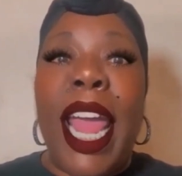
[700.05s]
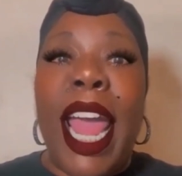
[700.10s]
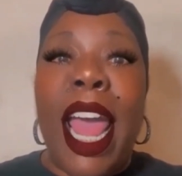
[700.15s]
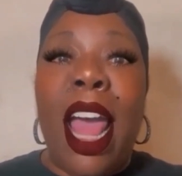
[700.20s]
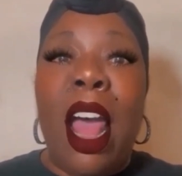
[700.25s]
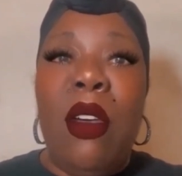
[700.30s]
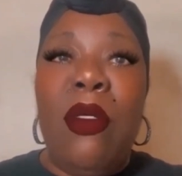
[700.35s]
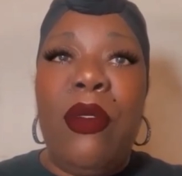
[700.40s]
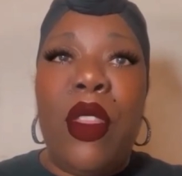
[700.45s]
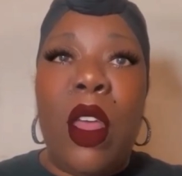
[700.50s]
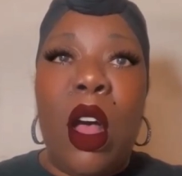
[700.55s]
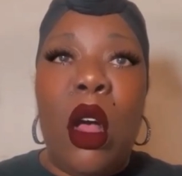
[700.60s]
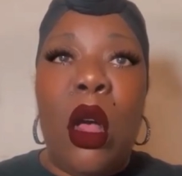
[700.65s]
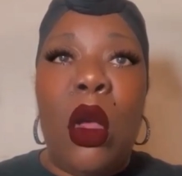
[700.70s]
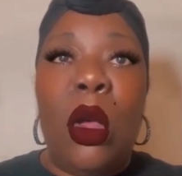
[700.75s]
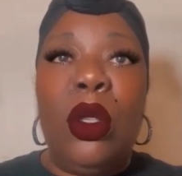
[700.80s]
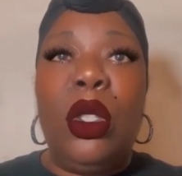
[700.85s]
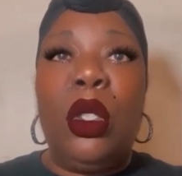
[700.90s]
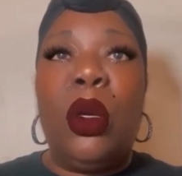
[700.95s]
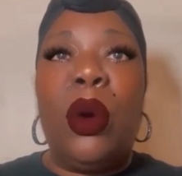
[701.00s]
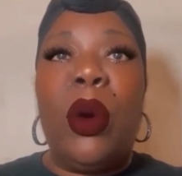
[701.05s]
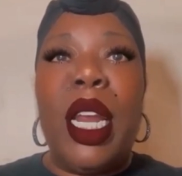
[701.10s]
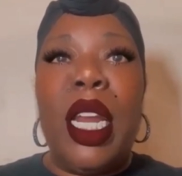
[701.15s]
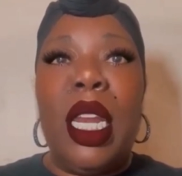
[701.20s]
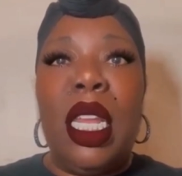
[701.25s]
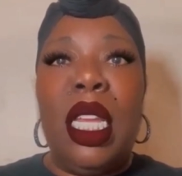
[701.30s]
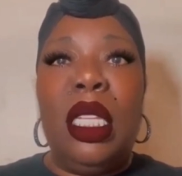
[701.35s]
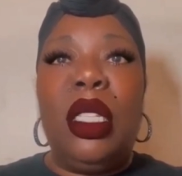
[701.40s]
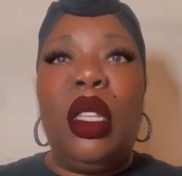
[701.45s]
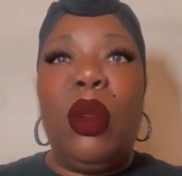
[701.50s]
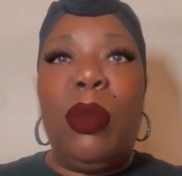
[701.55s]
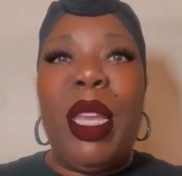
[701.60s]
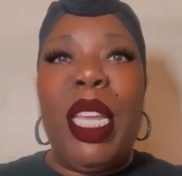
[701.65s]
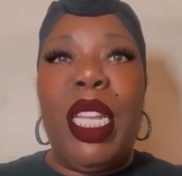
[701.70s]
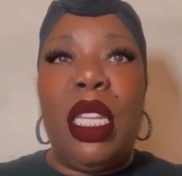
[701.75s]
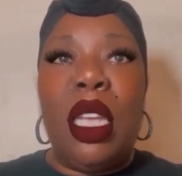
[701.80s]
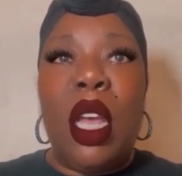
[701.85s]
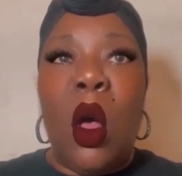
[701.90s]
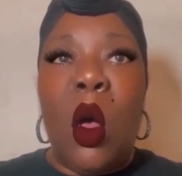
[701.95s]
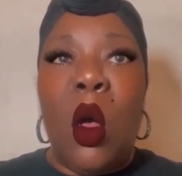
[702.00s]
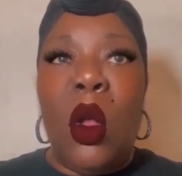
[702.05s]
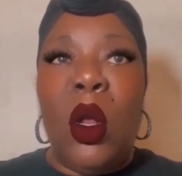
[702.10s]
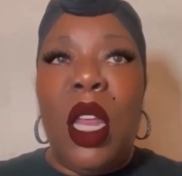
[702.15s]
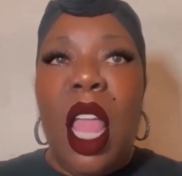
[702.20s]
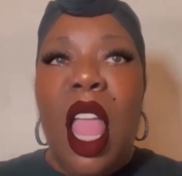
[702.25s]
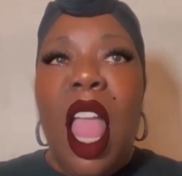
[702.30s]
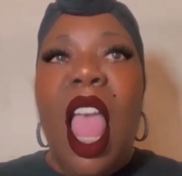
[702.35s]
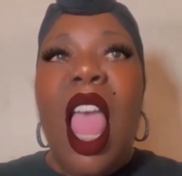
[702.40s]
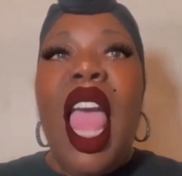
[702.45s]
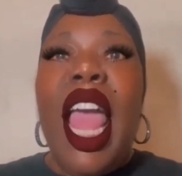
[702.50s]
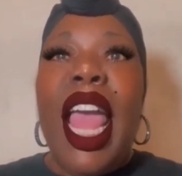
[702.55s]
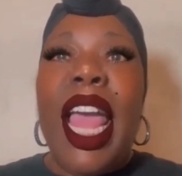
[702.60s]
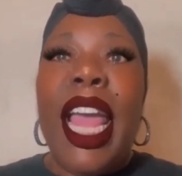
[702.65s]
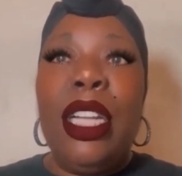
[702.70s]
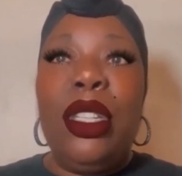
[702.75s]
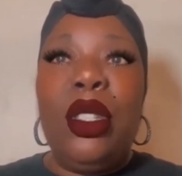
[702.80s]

But now the whole story needs to be told,